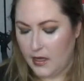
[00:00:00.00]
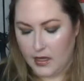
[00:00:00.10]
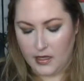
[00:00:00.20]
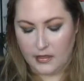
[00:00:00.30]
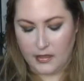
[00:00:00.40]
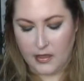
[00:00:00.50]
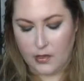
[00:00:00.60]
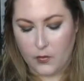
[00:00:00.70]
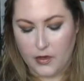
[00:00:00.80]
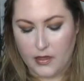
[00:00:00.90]
and the
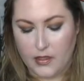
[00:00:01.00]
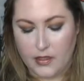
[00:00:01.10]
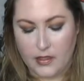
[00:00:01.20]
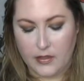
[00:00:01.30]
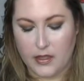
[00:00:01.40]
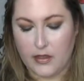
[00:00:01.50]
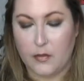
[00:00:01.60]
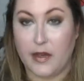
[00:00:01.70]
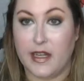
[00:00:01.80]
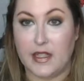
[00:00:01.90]
other one, the other
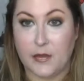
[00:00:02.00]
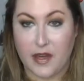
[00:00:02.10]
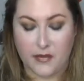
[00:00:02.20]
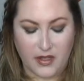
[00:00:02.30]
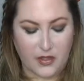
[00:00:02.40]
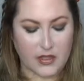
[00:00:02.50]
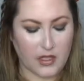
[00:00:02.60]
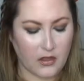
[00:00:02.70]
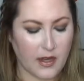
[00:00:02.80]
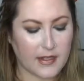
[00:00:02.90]
body spray I've been using
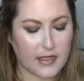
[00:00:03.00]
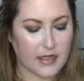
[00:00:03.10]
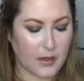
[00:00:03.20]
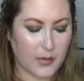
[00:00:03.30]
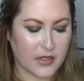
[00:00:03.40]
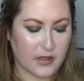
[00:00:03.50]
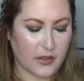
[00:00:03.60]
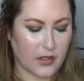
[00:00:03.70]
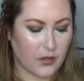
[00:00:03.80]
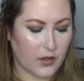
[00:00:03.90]
a lot is the
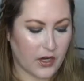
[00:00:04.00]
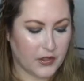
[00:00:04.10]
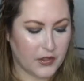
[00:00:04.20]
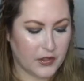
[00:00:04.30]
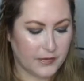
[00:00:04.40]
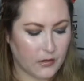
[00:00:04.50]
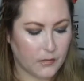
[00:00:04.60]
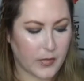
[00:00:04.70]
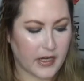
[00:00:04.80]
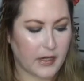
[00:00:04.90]
Brazilian Crush
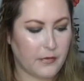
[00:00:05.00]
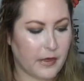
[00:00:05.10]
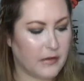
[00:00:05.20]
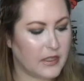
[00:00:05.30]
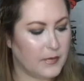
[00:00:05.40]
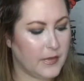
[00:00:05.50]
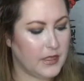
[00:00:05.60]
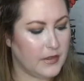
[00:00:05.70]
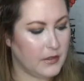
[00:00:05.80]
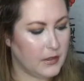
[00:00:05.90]
Body Fragrance
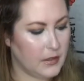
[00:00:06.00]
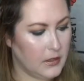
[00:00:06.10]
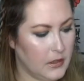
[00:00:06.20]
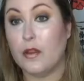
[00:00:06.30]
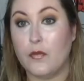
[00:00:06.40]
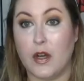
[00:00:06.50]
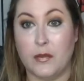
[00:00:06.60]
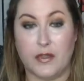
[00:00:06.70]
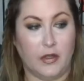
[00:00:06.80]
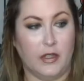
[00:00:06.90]
Mist
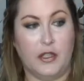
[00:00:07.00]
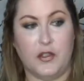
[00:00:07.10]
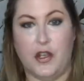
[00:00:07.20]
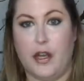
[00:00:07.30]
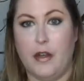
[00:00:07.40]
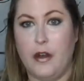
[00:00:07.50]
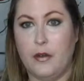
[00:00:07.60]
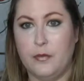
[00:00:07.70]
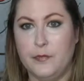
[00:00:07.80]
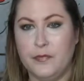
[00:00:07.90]
from Sol de
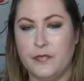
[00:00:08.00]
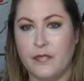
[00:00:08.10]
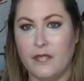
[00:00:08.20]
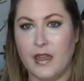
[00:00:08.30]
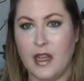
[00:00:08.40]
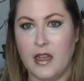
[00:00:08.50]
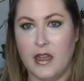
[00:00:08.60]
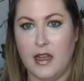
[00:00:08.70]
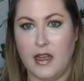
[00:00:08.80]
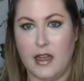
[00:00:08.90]
Janeiro.
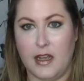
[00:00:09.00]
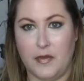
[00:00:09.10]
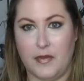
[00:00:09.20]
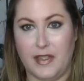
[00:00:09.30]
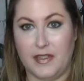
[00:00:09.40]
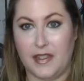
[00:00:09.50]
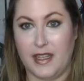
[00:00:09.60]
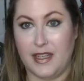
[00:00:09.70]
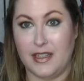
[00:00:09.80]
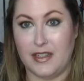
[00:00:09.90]
Um, this
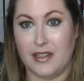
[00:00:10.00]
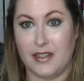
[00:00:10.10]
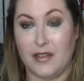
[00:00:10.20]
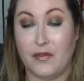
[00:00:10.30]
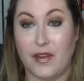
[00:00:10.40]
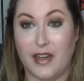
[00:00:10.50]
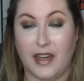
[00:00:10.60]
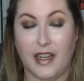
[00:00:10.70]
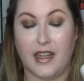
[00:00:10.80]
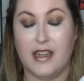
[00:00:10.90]
is
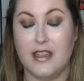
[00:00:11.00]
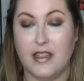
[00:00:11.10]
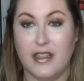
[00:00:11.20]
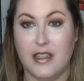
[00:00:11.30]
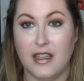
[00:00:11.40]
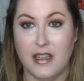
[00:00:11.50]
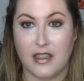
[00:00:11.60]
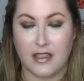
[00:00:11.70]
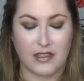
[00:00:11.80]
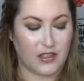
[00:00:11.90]
very
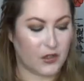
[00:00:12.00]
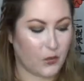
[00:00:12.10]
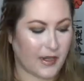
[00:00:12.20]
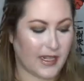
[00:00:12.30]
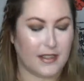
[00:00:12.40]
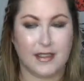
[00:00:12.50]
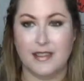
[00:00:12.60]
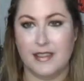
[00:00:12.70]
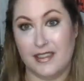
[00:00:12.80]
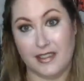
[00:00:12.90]

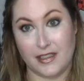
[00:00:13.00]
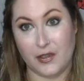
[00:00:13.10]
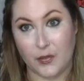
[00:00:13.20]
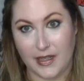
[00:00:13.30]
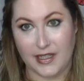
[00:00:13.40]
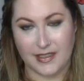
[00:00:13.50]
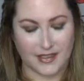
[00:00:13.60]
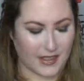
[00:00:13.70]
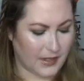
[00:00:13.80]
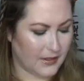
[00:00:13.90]
sweet. sweet
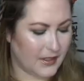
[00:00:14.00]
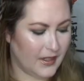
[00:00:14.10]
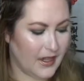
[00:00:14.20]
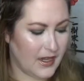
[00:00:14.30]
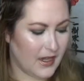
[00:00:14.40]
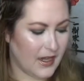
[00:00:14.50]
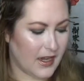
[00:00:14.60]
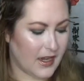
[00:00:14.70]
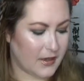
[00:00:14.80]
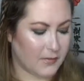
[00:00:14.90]
scent.
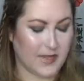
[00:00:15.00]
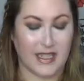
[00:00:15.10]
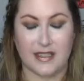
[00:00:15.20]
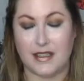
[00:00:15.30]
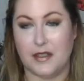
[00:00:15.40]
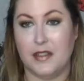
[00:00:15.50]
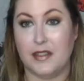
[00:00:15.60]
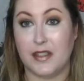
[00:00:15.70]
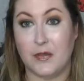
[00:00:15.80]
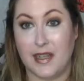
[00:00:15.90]
Um,
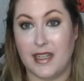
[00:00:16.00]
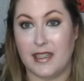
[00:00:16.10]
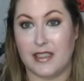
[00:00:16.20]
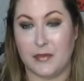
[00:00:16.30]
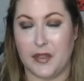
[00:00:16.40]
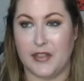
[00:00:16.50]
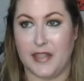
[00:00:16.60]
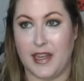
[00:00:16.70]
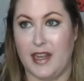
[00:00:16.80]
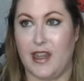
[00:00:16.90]
it's, to me, it
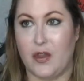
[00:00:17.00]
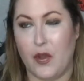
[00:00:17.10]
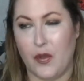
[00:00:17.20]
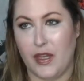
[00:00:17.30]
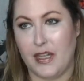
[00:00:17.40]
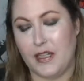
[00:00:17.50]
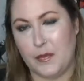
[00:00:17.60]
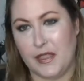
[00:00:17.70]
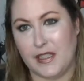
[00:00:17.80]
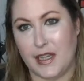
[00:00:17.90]
smells like
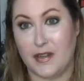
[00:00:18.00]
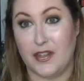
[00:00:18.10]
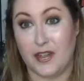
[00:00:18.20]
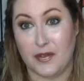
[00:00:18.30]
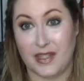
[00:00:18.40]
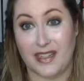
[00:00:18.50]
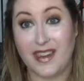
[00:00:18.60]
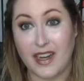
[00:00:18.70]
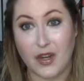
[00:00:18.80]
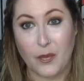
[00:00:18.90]
coconut, pistachios,
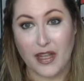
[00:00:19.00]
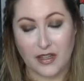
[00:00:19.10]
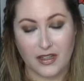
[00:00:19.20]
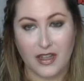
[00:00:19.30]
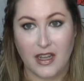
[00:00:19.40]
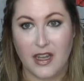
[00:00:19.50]
and caramel.